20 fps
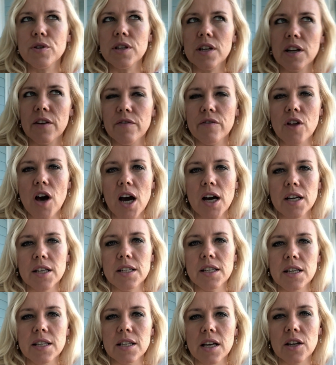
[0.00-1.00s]
um, of
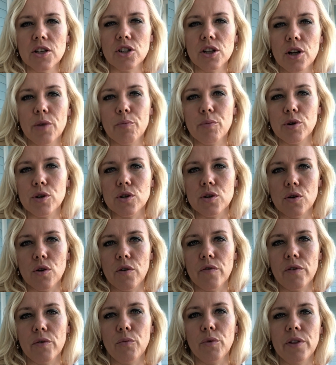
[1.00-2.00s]
Nocatee is actually a
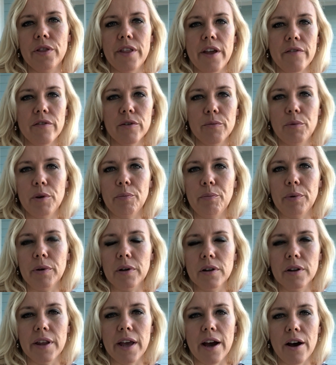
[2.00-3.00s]
preserve and will never be
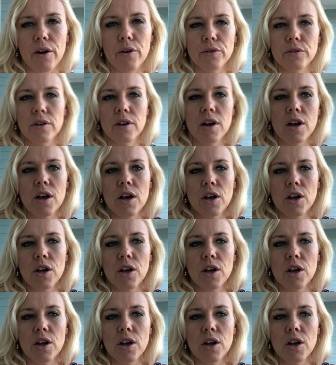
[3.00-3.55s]
built out.